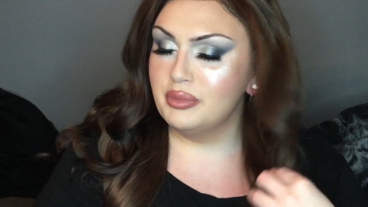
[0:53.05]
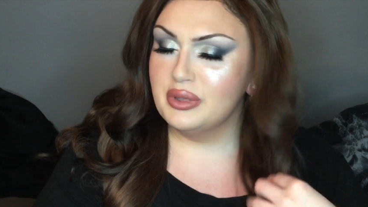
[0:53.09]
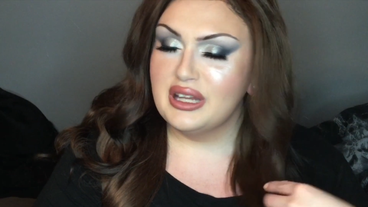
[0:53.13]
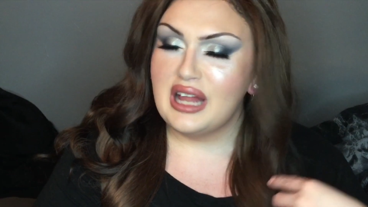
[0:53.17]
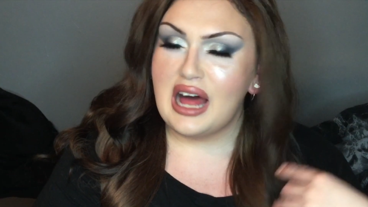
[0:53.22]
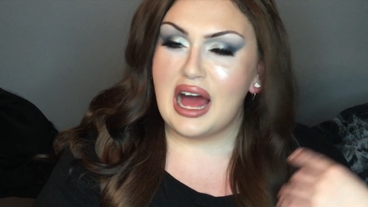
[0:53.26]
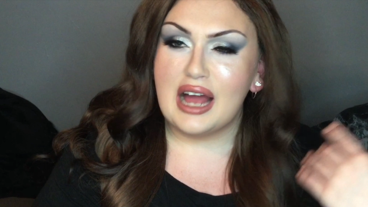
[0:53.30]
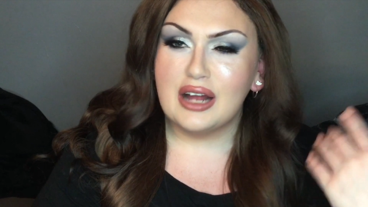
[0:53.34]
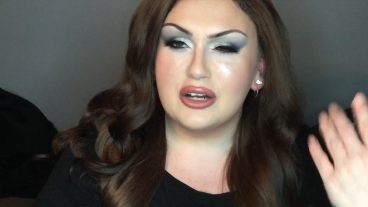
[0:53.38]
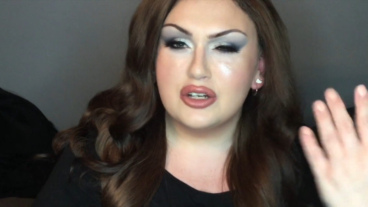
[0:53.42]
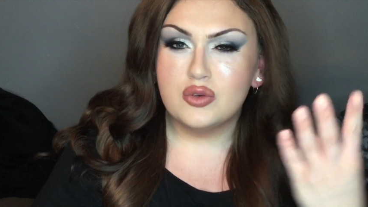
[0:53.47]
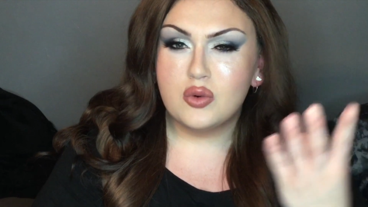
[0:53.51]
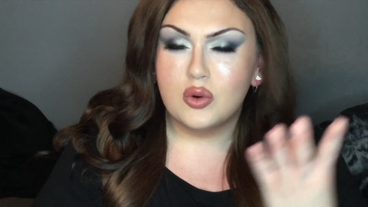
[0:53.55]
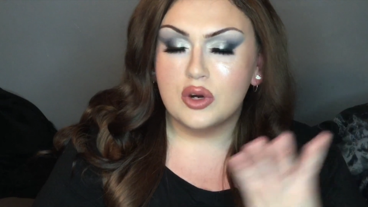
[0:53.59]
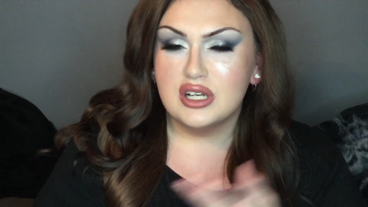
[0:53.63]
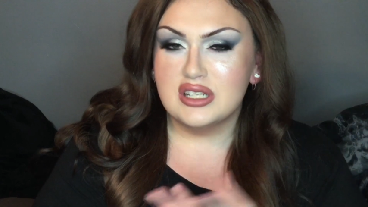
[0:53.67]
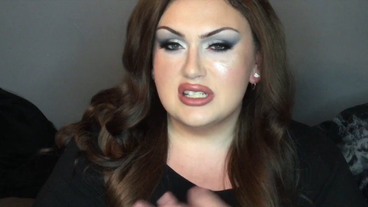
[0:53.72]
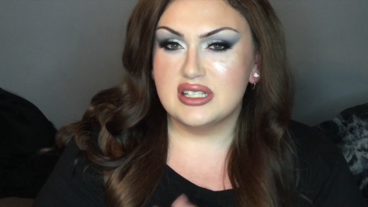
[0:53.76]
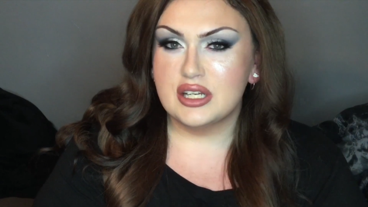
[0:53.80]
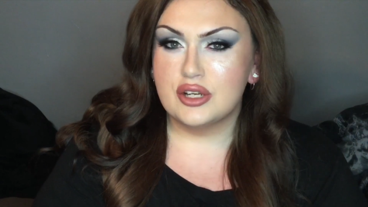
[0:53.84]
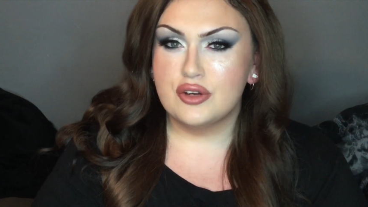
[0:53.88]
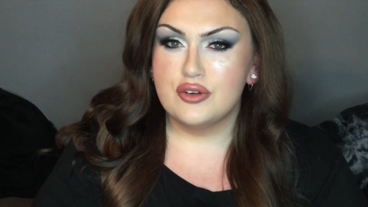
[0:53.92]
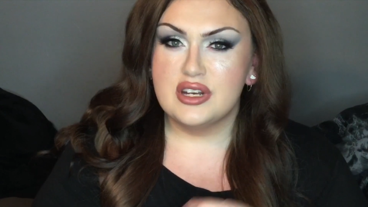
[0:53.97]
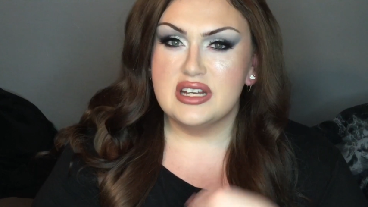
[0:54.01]
black
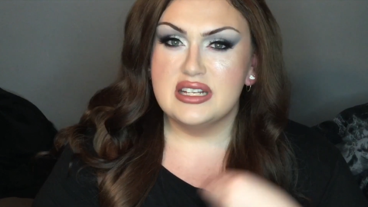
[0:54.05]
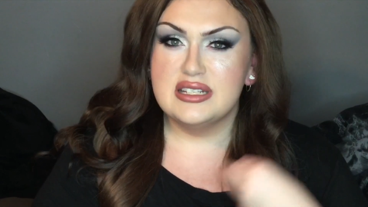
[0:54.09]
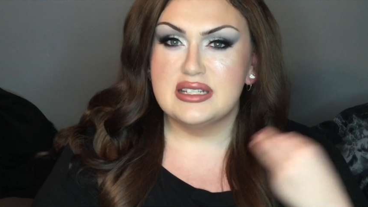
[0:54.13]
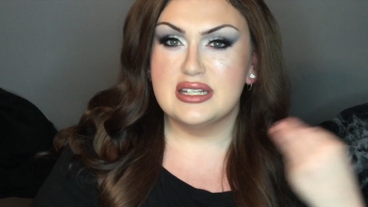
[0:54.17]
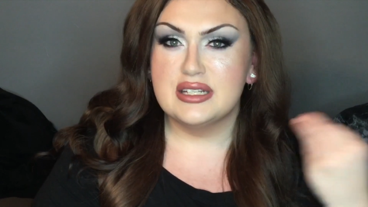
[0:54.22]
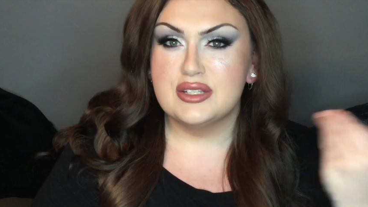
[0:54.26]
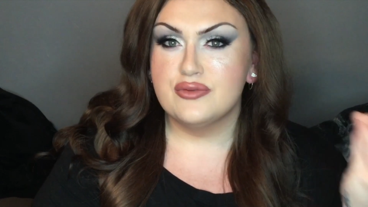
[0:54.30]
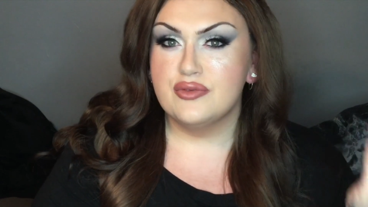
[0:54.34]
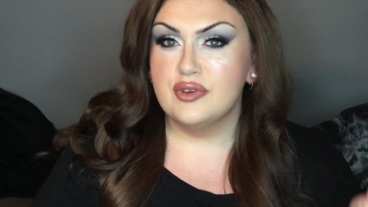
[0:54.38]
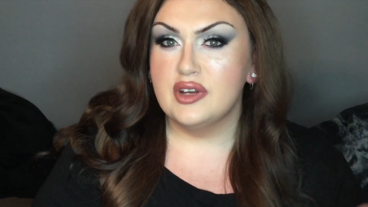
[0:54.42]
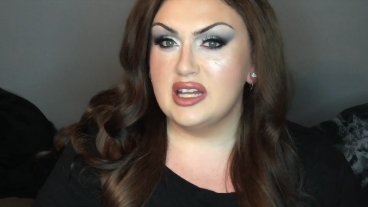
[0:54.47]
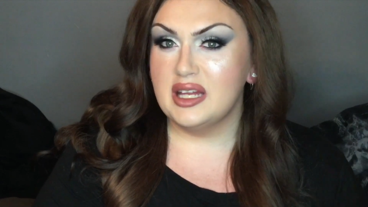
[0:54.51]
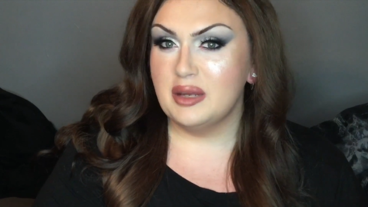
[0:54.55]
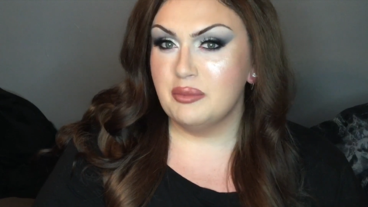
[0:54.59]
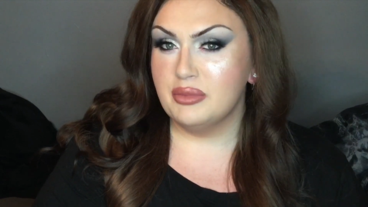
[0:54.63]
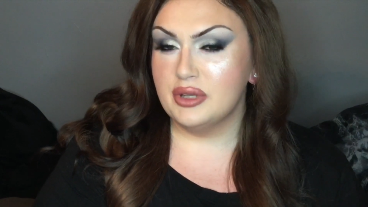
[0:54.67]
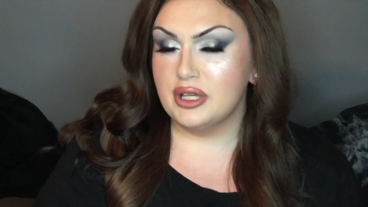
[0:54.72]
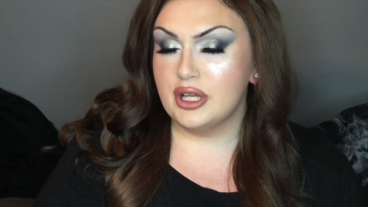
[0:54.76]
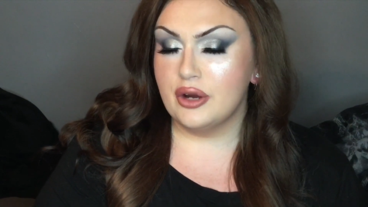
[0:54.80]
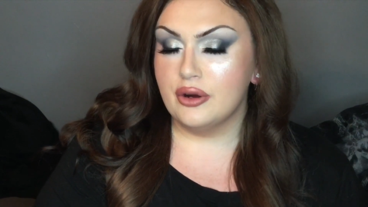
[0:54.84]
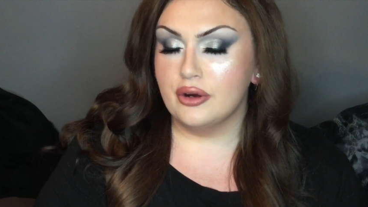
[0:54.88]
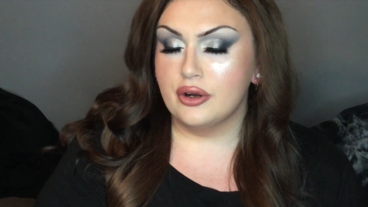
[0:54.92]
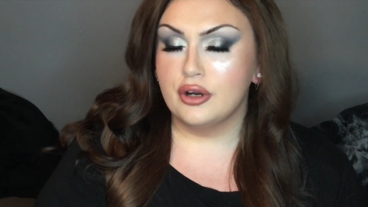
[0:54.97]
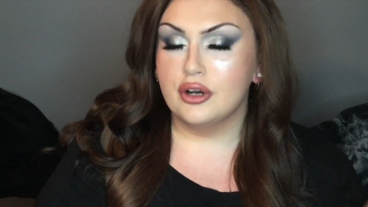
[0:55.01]
towards the crease that's really
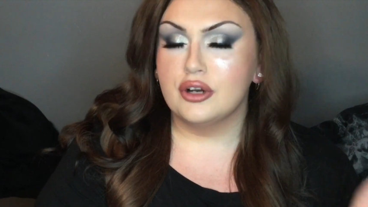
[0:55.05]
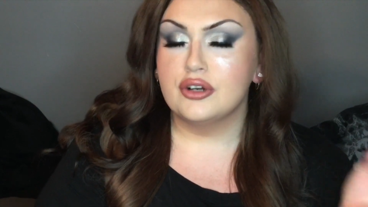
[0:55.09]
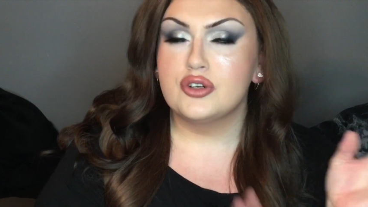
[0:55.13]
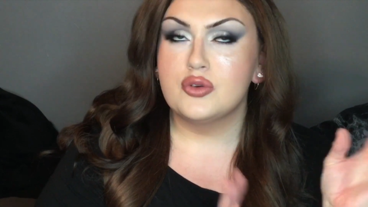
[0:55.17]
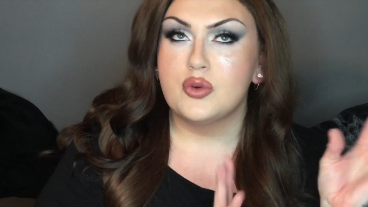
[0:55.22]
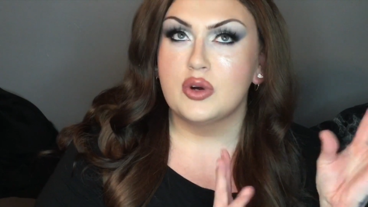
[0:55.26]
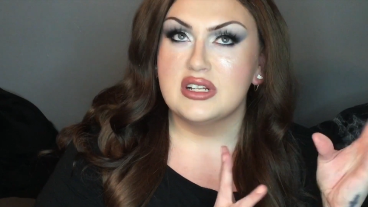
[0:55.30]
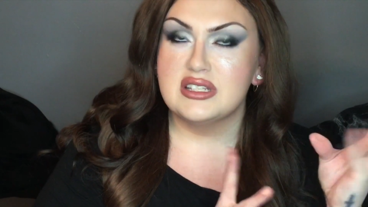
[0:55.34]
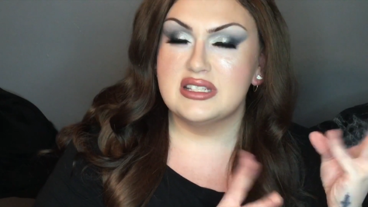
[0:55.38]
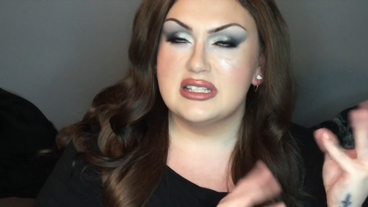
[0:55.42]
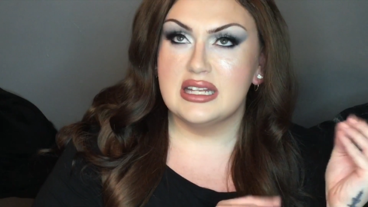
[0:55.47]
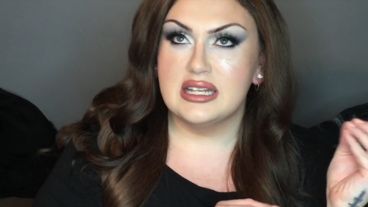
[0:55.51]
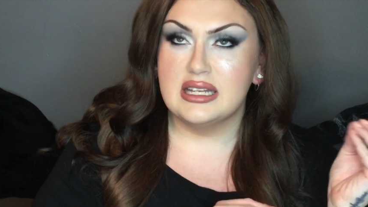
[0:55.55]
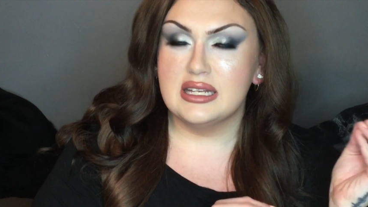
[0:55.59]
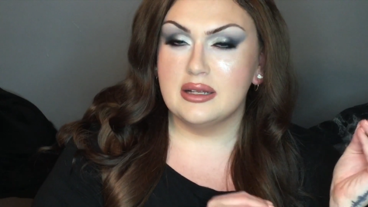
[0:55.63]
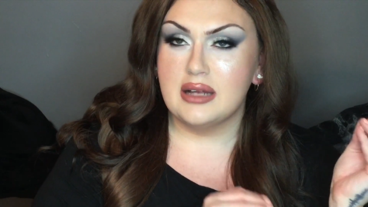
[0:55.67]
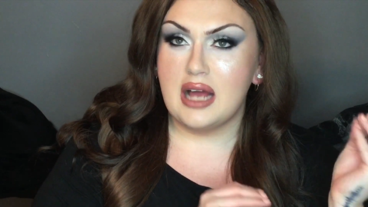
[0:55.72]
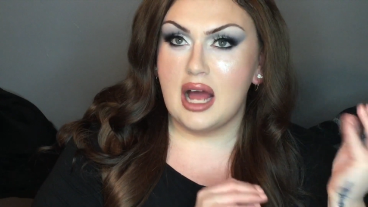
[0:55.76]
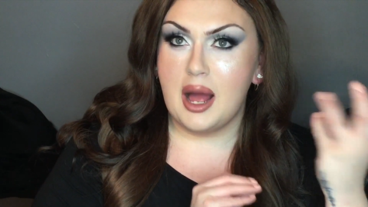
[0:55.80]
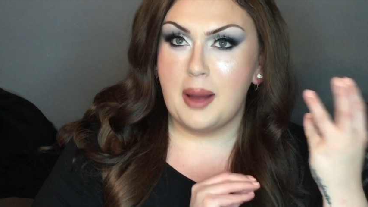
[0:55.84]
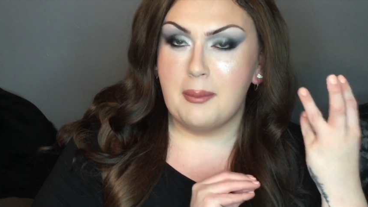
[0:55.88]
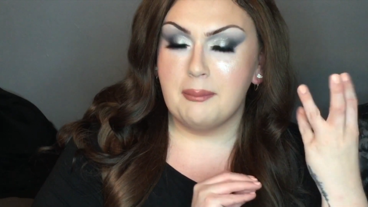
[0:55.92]
blown, or towards the